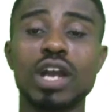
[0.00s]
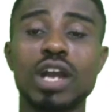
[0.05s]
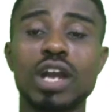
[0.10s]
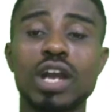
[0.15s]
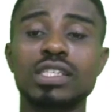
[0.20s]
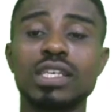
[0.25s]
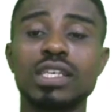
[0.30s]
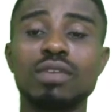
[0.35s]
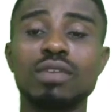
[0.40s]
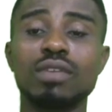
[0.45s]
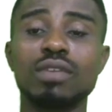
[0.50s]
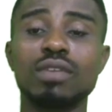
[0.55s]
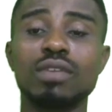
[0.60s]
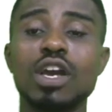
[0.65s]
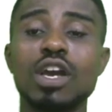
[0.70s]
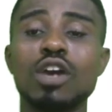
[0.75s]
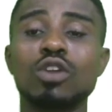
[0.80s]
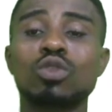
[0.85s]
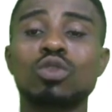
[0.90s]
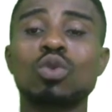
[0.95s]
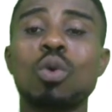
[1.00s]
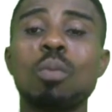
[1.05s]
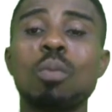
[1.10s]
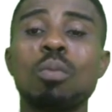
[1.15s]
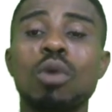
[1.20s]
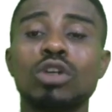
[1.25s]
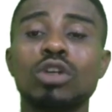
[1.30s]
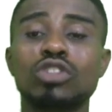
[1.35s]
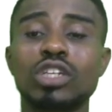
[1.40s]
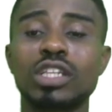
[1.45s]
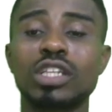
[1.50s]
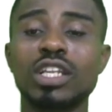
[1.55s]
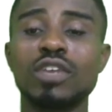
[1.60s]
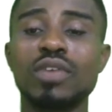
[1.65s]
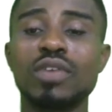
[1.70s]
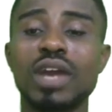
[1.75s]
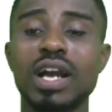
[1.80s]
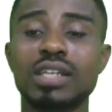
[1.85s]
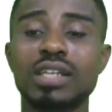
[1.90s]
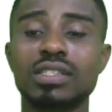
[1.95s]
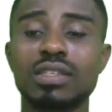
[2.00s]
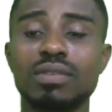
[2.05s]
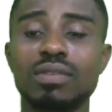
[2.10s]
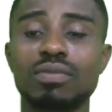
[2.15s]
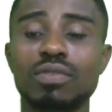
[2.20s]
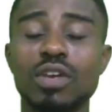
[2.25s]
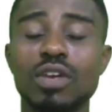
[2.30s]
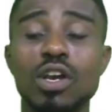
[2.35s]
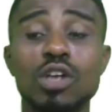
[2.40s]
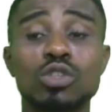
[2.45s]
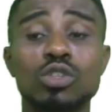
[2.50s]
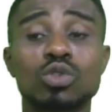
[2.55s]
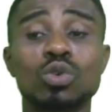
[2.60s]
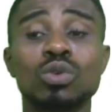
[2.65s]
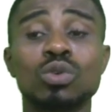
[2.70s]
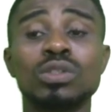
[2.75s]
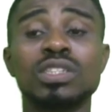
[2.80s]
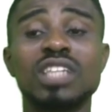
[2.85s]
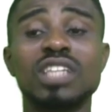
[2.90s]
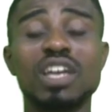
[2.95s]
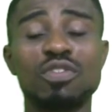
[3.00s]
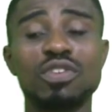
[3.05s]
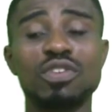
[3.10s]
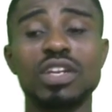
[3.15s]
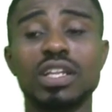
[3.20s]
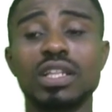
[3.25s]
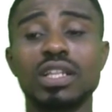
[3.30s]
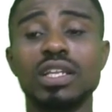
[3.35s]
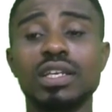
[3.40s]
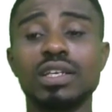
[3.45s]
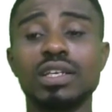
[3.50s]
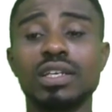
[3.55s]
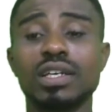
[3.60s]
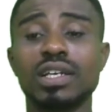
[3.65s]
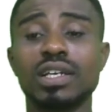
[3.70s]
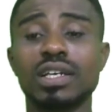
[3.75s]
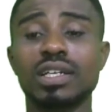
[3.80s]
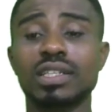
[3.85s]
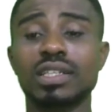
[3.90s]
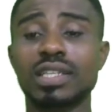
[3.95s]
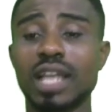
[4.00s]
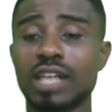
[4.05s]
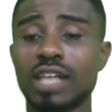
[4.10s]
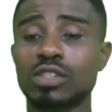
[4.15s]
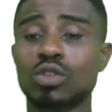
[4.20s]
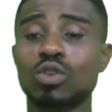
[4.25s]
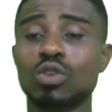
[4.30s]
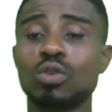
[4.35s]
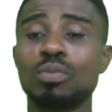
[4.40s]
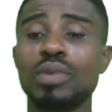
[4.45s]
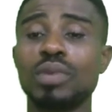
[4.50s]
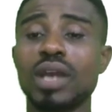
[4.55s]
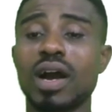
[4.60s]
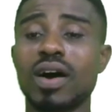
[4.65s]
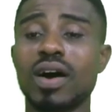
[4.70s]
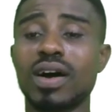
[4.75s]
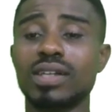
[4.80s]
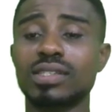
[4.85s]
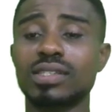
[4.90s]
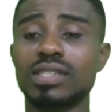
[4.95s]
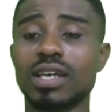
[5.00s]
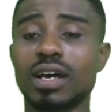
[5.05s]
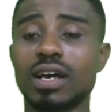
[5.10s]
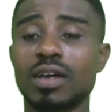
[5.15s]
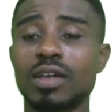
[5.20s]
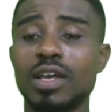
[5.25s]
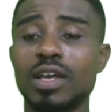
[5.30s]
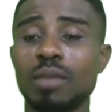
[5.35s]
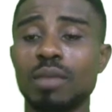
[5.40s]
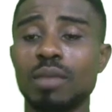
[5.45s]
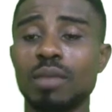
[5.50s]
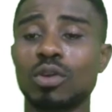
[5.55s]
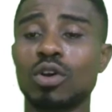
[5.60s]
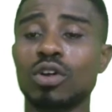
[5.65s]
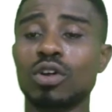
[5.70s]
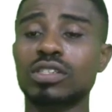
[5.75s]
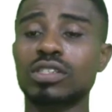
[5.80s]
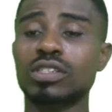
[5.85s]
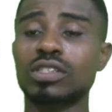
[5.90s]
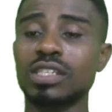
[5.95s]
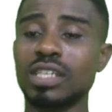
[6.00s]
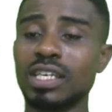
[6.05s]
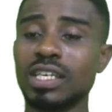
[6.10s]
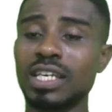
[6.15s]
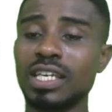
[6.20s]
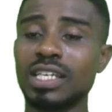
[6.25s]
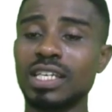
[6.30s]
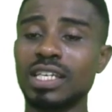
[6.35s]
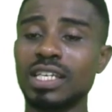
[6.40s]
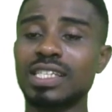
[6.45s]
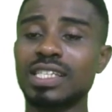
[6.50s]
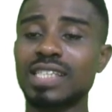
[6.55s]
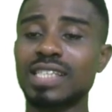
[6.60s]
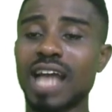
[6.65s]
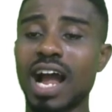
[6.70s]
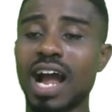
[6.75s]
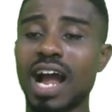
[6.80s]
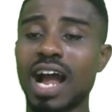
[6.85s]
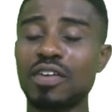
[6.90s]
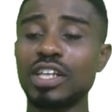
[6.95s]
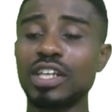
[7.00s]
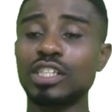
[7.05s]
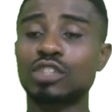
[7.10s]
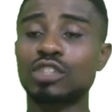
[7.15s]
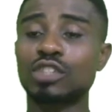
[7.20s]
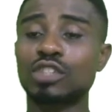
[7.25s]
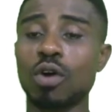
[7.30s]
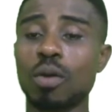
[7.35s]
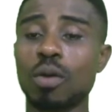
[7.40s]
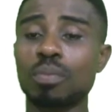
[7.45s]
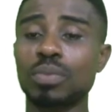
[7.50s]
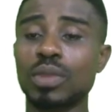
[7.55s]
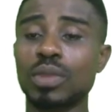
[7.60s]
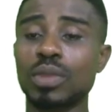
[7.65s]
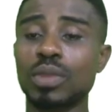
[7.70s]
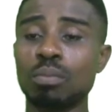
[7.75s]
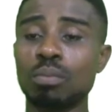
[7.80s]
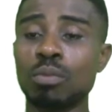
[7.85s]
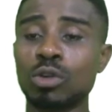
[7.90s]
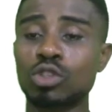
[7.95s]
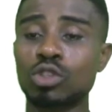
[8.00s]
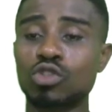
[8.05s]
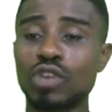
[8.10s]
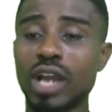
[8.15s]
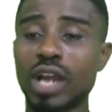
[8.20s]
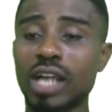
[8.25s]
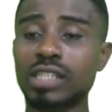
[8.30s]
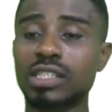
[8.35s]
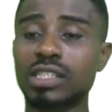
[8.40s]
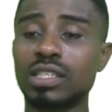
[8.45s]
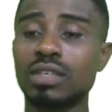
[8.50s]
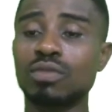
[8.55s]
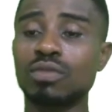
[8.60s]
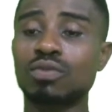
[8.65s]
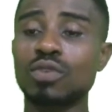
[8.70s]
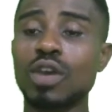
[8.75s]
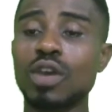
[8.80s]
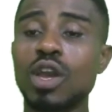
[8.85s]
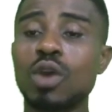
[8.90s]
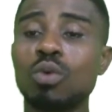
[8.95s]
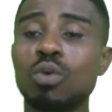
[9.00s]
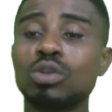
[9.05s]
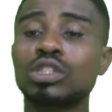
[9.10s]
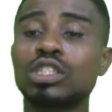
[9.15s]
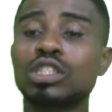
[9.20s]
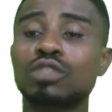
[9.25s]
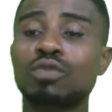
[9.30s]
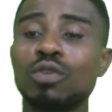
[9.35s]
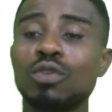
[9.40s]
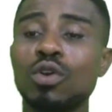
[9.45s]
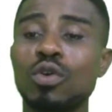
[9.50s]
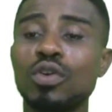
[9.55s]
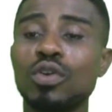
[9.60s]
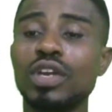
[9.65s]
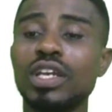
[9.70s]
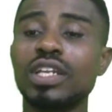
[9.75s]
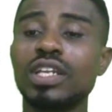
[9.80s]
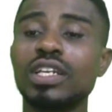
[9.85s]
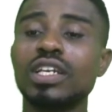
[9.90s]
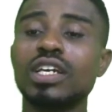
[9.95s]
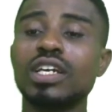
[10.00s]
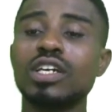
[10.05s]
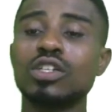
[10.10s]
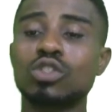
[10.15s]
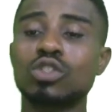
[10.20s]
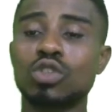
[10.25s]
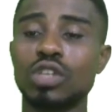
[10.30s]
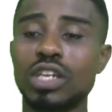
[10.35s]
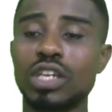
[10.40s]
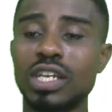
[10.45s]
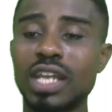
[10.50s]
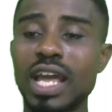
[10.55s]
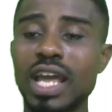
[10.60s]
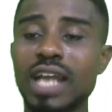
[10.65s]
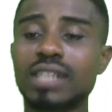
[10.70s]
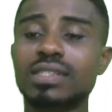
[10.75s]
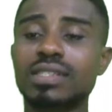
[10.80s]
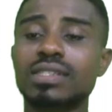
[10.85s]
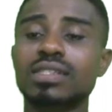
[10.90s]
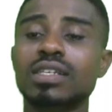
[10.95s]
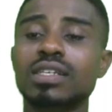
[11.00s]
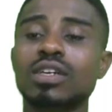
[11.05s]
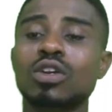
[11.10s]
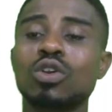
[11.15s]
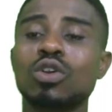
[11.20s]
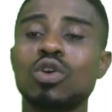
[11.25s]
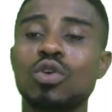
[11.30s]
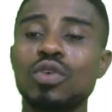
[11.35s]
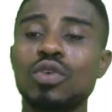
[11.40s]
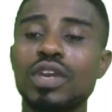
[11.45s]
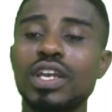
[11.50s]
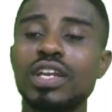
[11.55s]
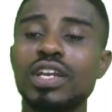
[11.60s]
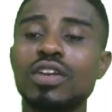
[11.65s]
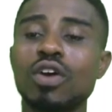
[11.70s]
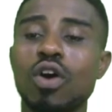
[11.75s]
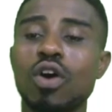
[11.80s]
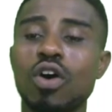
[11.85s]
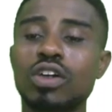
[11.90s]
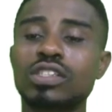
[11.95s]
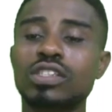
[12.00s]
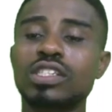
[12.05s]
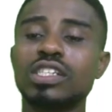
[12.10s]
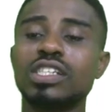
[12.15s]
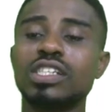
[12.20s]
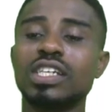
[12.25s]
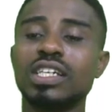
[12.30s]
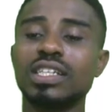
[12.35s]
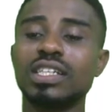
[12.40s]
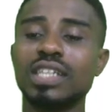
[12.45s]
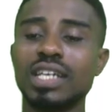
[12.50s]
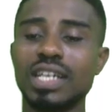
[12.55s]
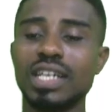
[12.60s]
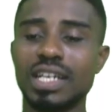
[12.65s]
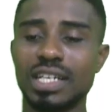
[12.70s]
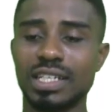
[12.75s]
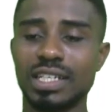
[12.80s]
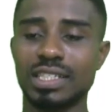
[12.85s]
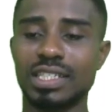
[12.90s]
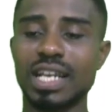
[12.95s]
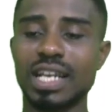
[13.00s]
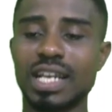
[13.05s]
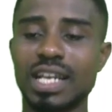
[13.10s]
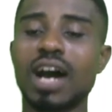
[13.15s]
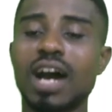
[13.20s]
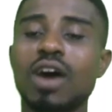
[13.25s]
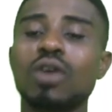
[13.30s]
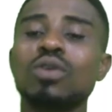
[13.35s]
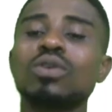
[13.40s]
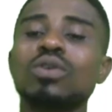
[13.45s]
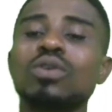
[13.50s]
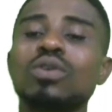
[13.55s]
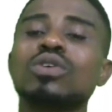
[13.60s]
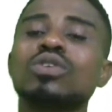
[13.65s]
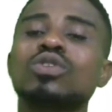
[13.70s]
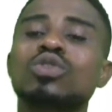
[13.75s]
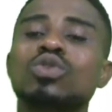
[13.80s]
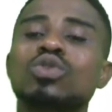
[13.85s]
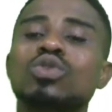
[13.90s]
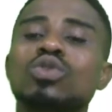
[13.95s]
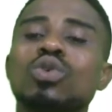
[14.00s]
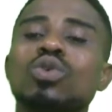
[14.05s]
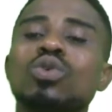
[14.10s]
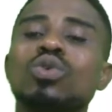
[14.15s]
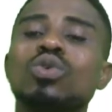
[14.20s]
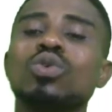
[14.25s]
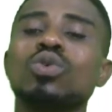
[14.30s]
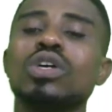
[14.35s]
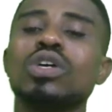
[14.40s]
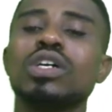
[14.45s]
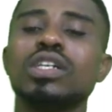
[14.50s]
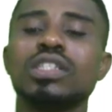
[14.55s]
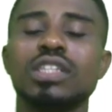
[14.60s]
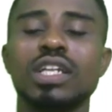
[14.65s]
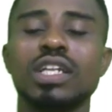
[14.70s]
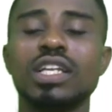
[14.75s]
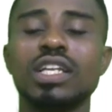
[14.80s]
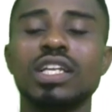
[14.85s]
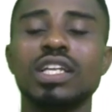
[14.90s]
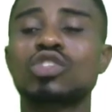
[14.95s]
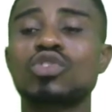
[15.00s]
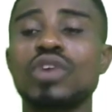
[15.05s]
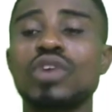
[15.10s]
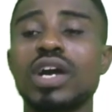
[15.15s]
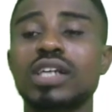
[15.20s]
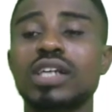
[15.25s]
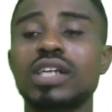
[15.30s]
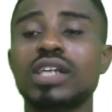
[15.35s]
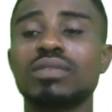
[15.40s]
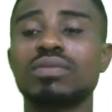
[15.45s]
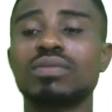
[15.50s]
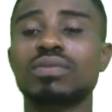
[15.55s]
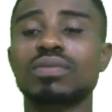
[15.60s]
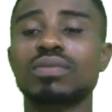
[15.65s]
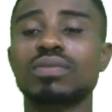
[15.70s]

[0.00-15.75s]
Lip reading: reactive to moderately reactive. So definitely, that's going to be our answer, because it is arranged from most reactive, which is fluorine, to the next fluorine, oxygen, down to the least reactive.